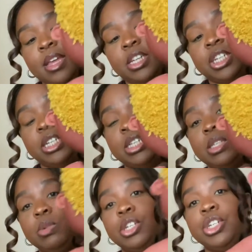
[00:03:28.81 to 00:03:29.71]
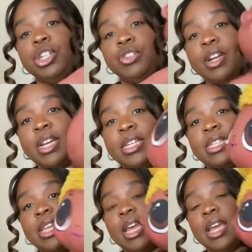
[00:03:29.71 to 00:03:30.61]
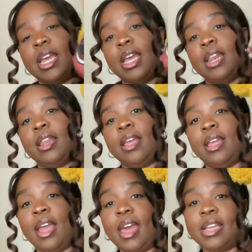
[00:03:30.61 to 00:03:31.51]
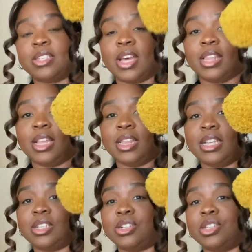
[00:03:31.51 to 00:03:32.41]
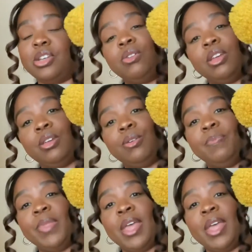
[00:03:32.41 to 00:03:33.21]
She can switch her dress, and yeah, so I think these are so cute.